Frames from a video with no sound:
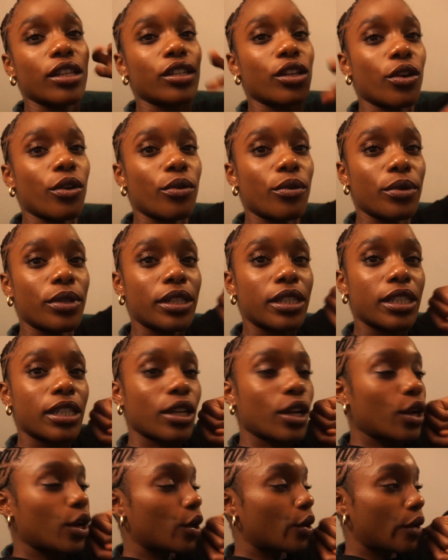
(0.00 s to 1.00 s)
So it was
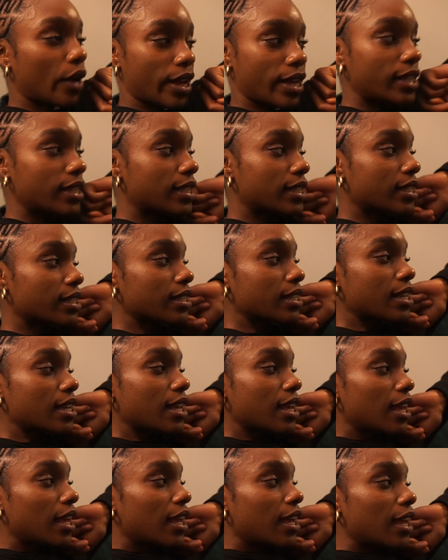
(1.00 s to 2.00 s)
great.
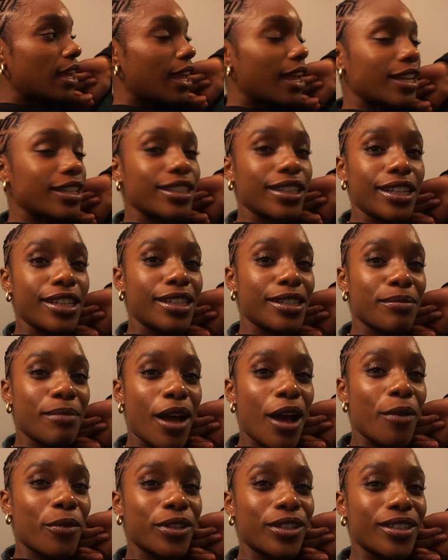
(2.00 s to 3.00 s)
Angelisa's
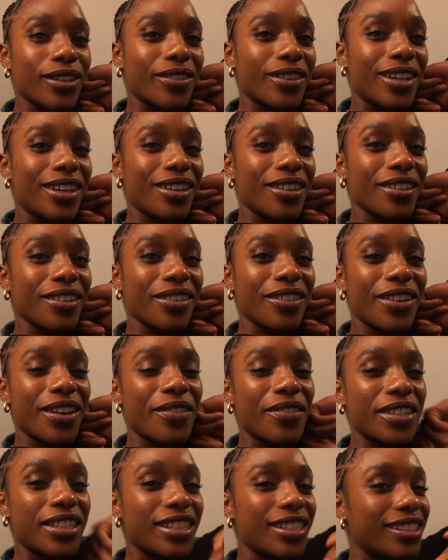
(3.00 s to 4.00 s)
mom was so cute.
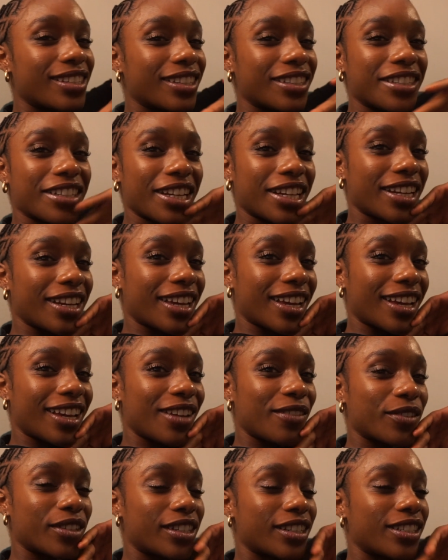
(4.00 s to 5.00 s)
It was just such a good
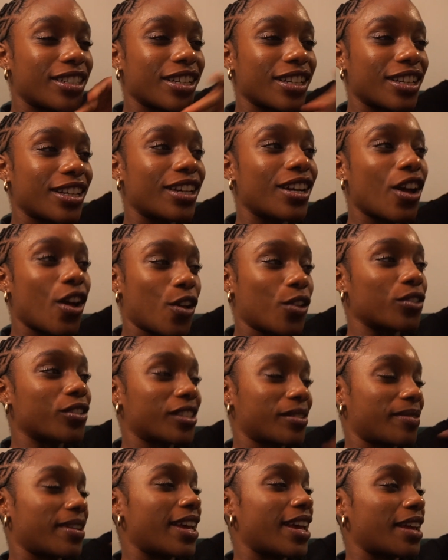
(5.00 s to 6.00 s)
night. It was such a good,
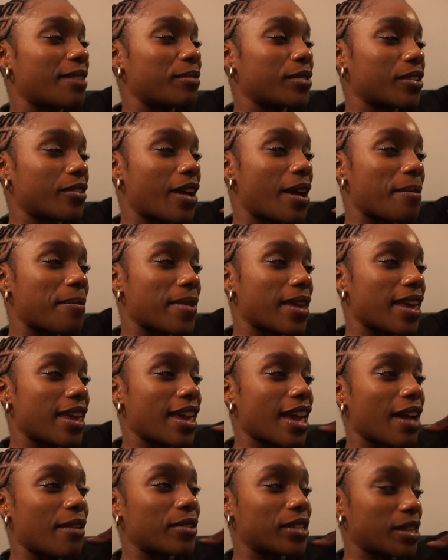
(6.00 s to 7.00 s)
wholesome night. I'm so
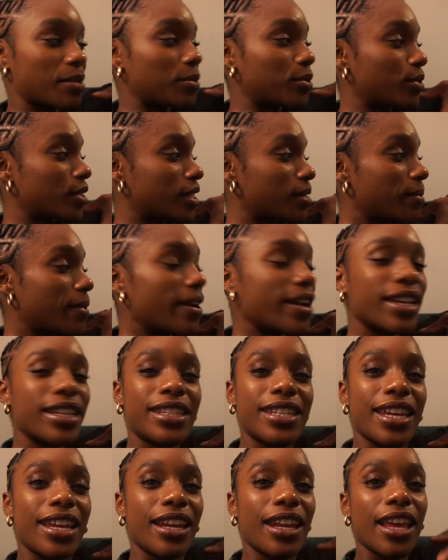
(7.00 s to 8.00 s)
happy I was able to
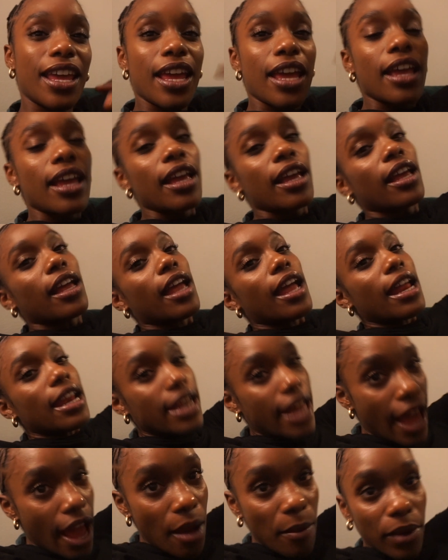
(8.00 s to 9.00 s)
experience it. And
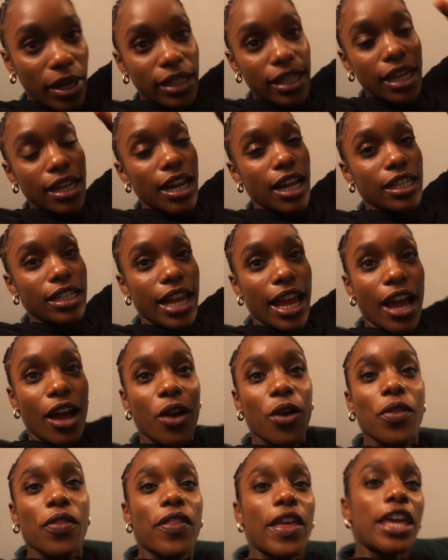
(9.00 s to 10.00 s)
now I want to take Dasha out.